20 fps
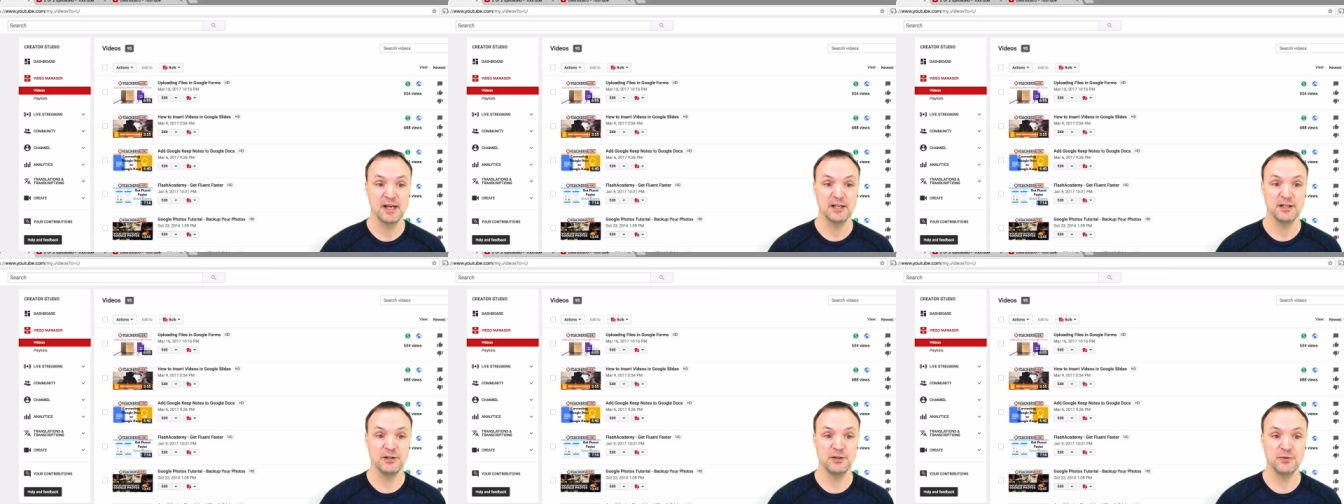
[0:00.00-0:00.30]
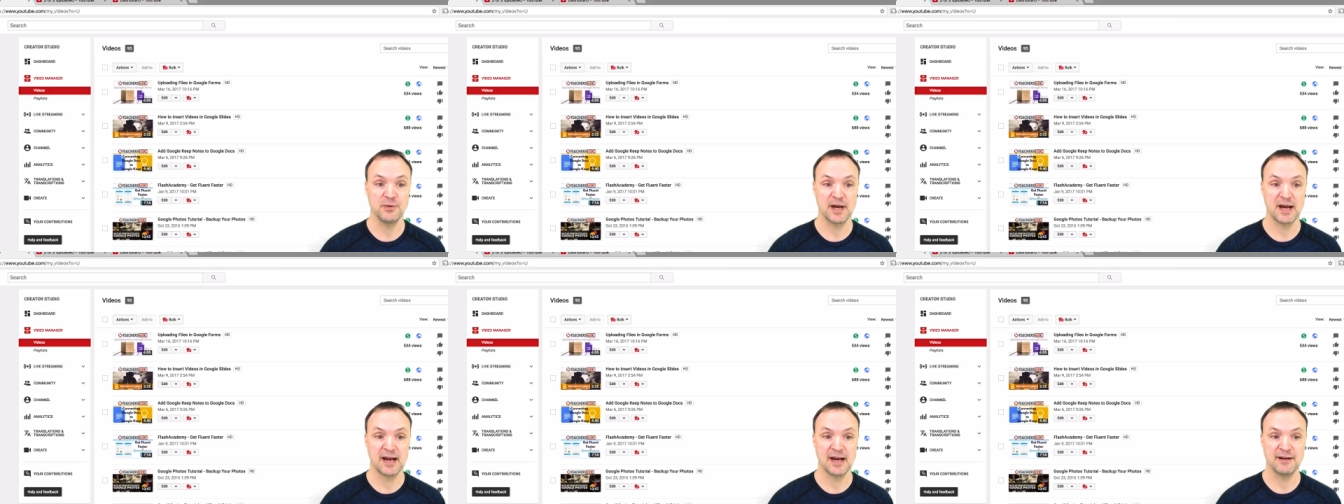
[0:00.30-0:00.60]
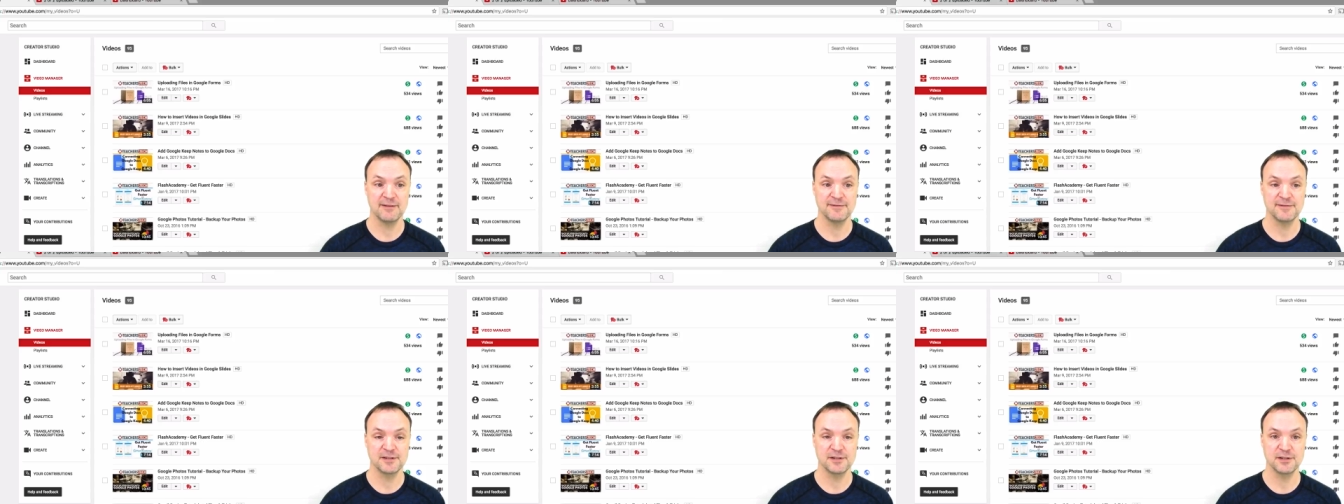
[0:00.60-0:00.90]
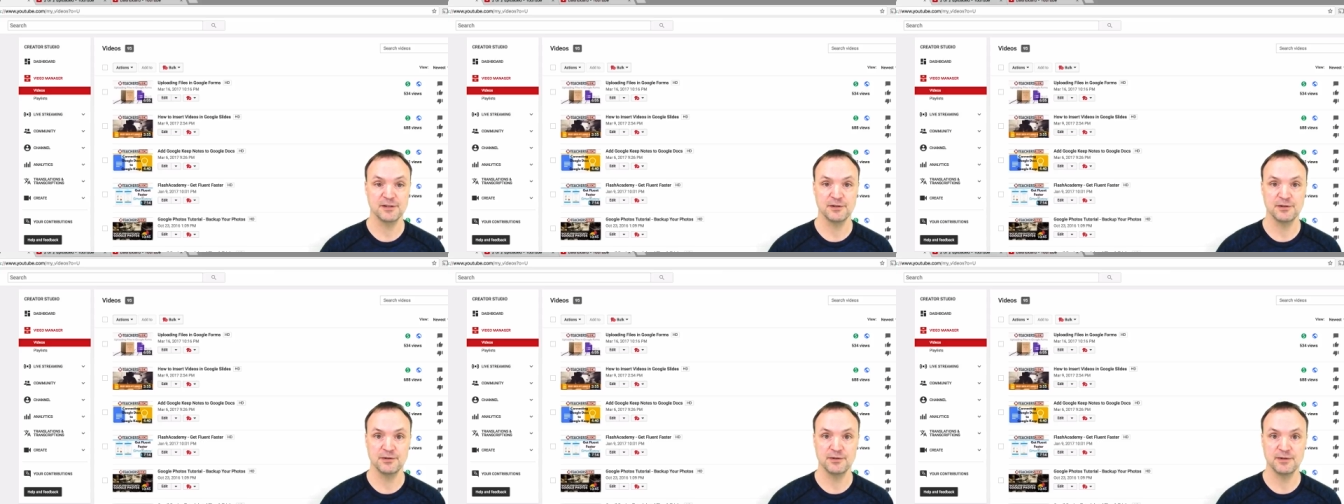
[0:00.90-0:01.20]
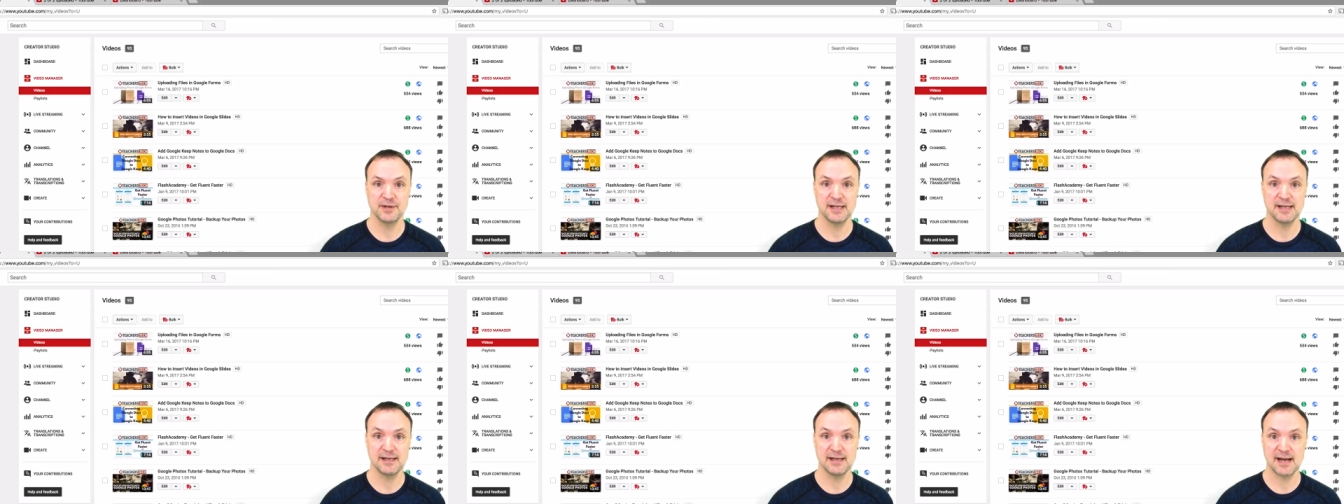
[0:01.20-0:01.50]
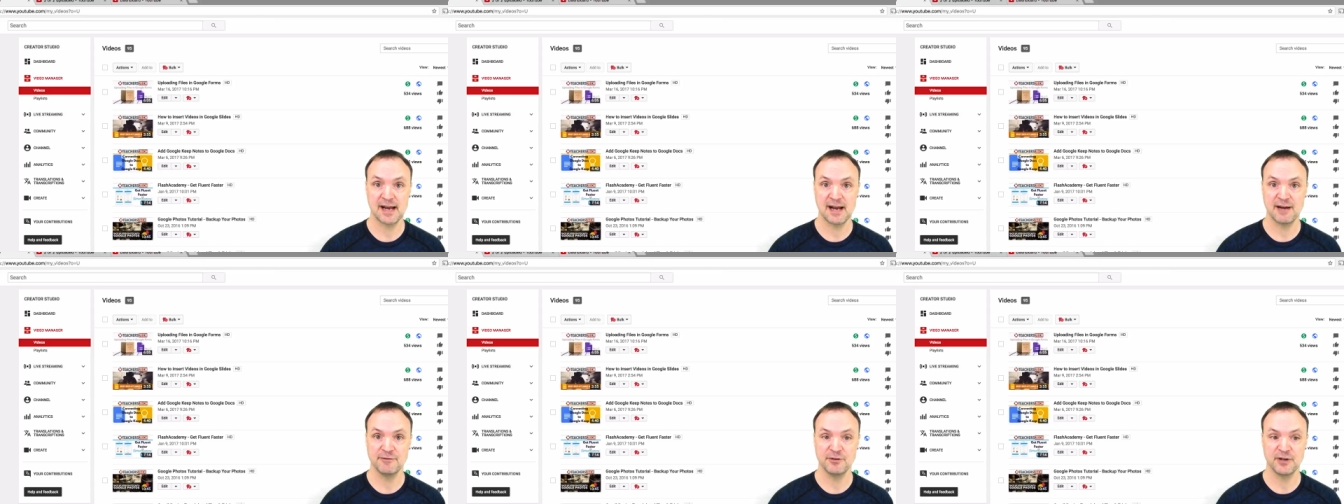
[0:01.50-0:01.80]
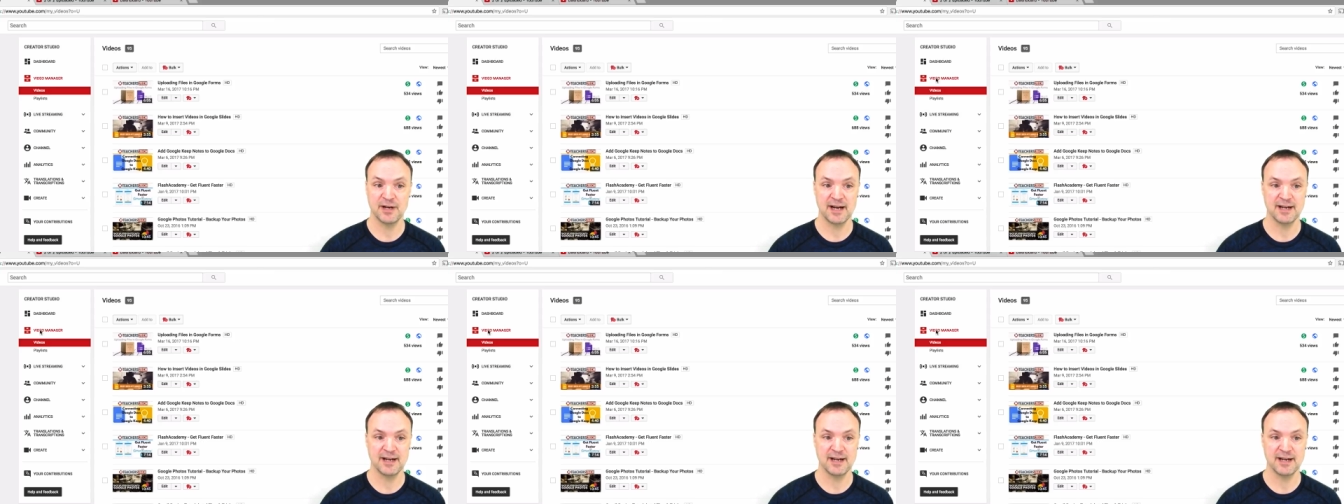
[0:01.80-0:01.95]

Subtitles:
you have to have your